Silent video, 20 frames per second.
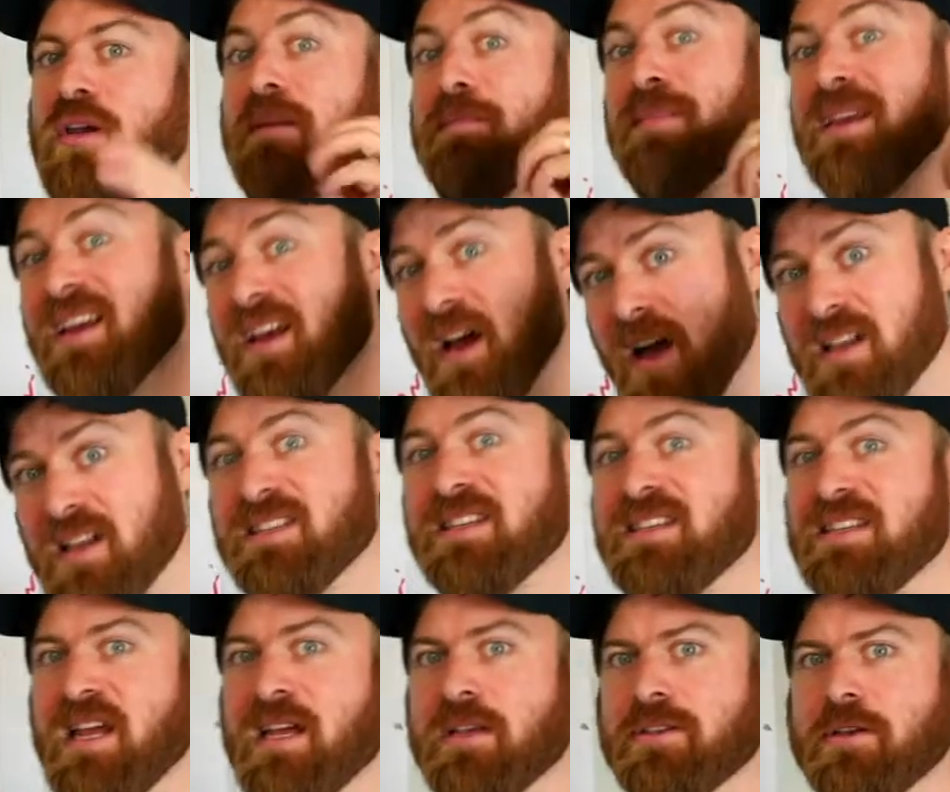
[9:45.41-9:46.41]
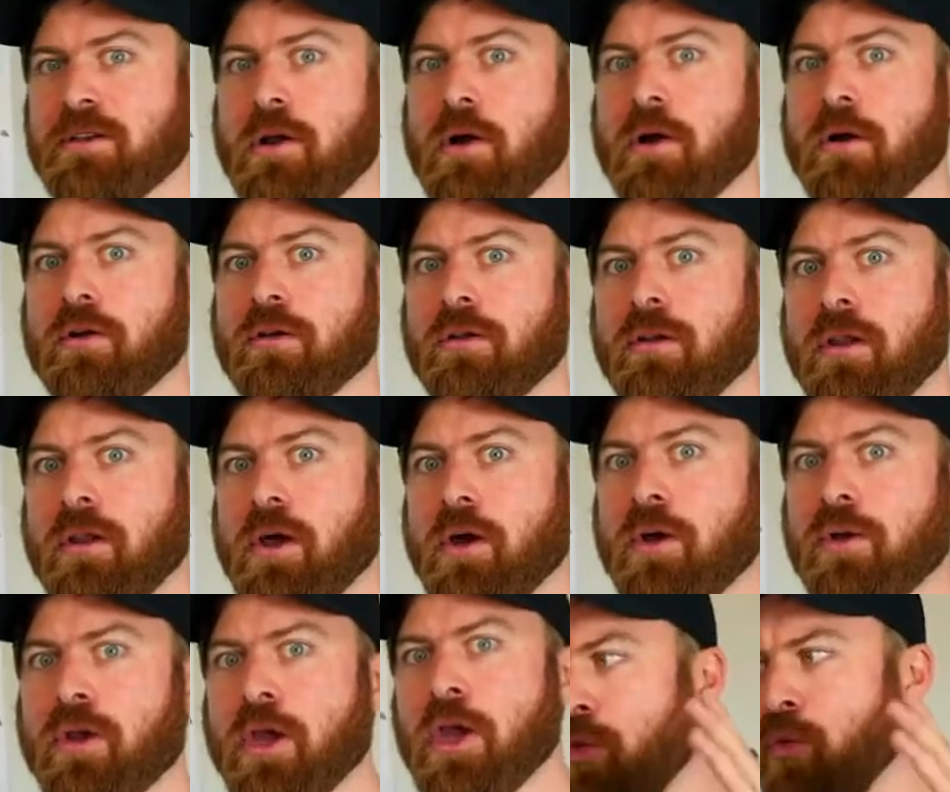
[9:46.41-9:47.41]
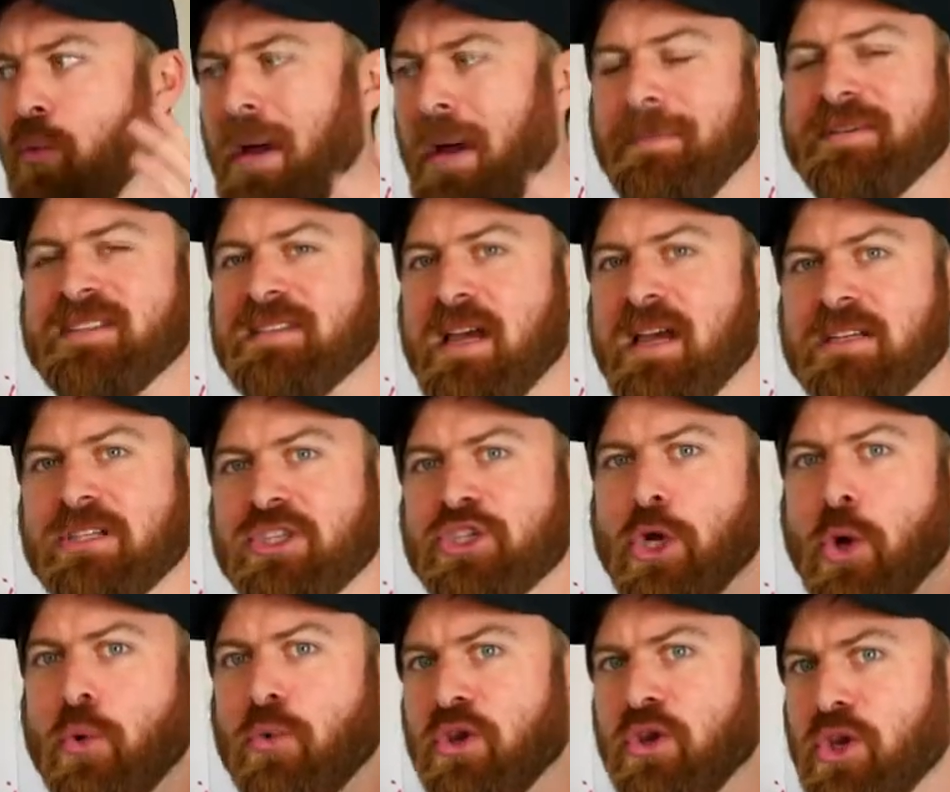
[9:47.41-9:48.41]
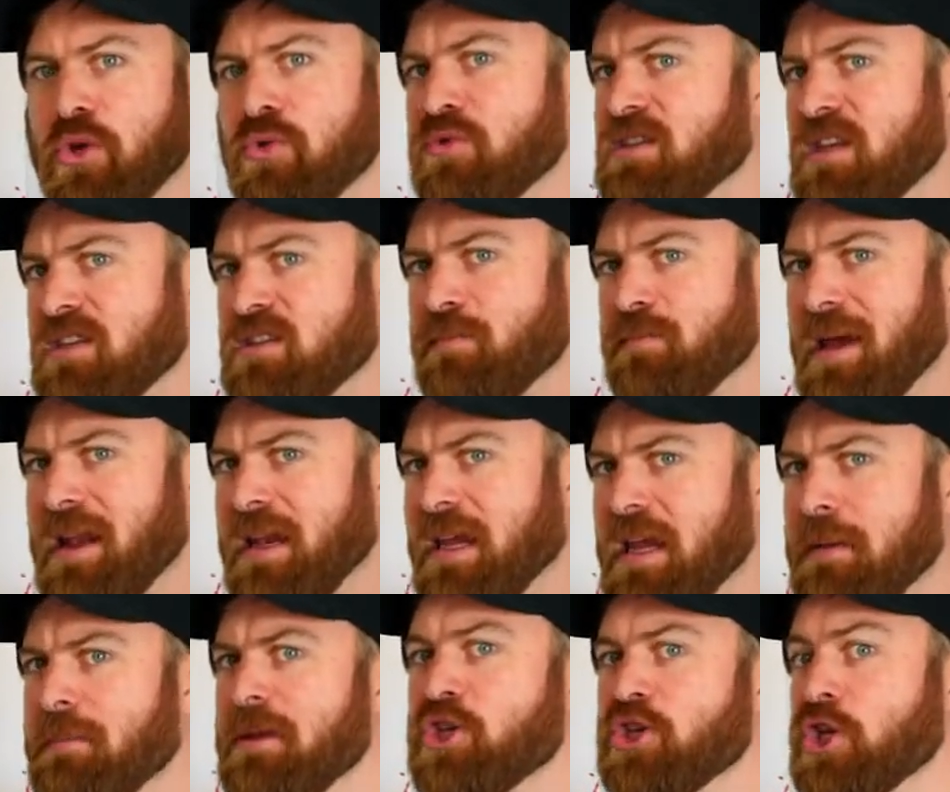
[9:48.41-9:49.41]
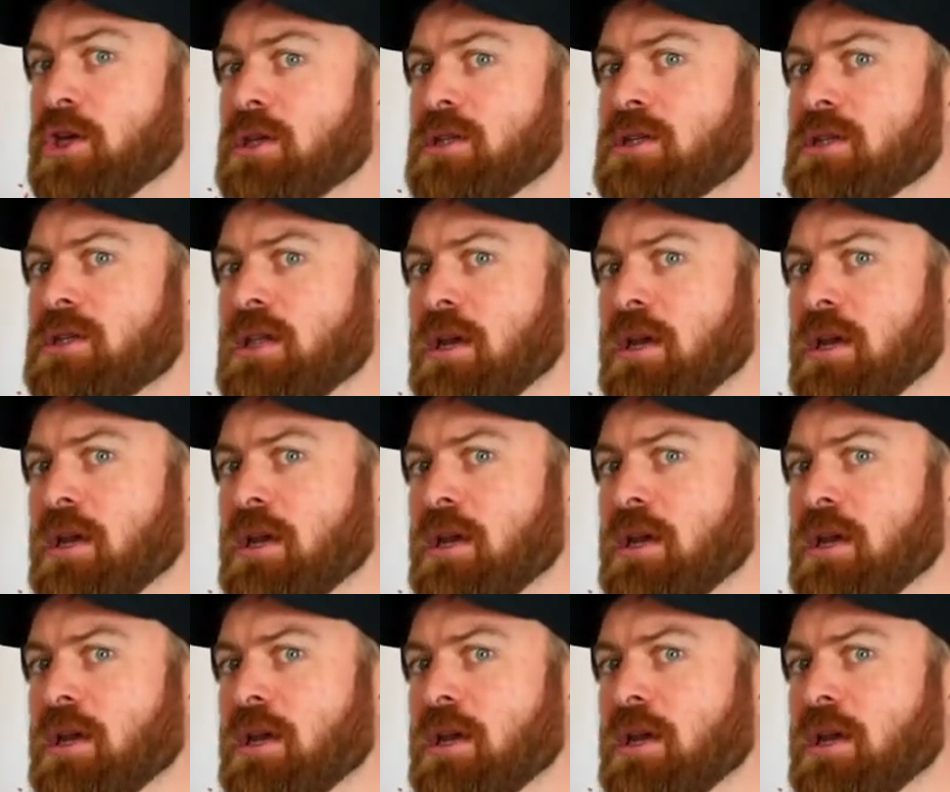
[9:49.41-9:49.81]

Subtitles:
And because it takes longer to load, the websites don't use as many images.